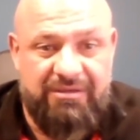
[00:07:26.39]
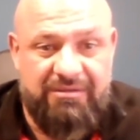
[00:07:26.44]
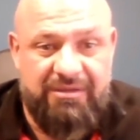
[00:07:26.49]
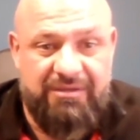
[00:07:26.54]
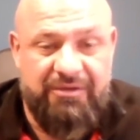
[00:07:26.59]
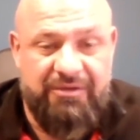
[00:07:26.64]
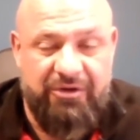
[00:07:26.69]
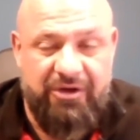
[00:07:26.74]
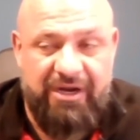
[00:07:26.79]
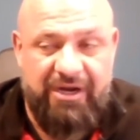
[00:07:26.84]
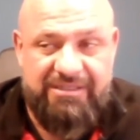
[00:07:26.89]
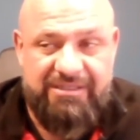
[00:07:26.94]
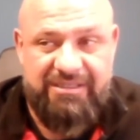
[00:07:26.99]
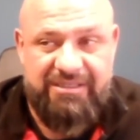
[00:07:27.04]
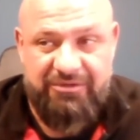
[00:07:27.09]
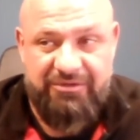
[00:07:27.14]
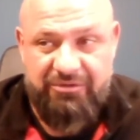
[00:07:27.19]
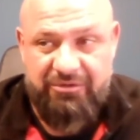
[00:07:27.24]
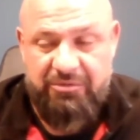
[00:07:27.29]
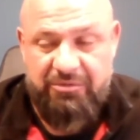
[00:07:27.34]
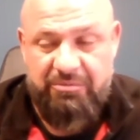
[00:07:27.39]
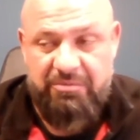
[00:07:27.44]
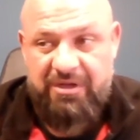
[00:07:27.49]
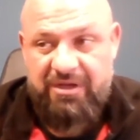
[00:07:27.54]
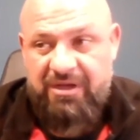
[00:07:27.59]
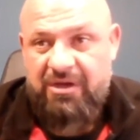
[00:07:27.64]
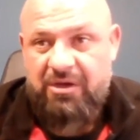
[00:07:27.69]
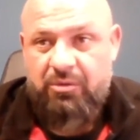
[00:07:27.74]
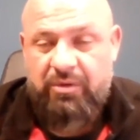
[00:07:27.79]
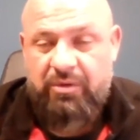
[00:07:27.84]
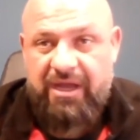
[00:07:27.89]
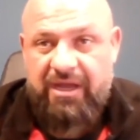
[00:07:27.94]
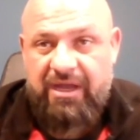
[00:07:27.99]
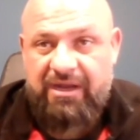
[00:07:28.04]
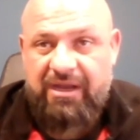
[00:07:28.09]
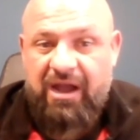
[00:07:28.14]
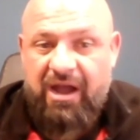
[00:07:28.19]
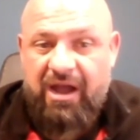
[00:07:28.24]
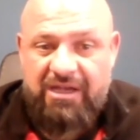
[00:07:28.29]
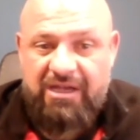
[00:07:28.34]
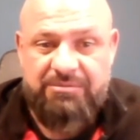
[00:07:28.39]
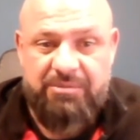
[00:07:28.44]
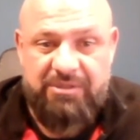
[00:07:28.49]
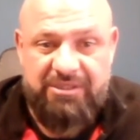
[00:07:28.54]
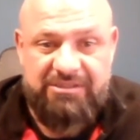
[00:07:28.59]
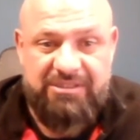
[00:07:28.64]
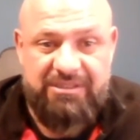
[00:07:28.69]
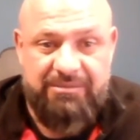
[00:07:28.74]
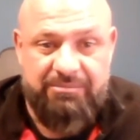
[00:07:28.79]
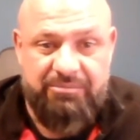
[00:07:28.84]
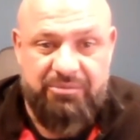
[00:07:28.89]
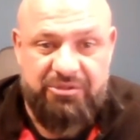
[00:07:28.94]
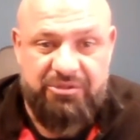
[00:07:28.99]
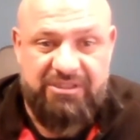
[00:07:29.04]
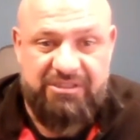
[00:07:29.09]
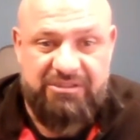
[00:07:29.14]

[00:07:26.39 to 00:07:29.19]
in their I T group, we got cost plus ten percent.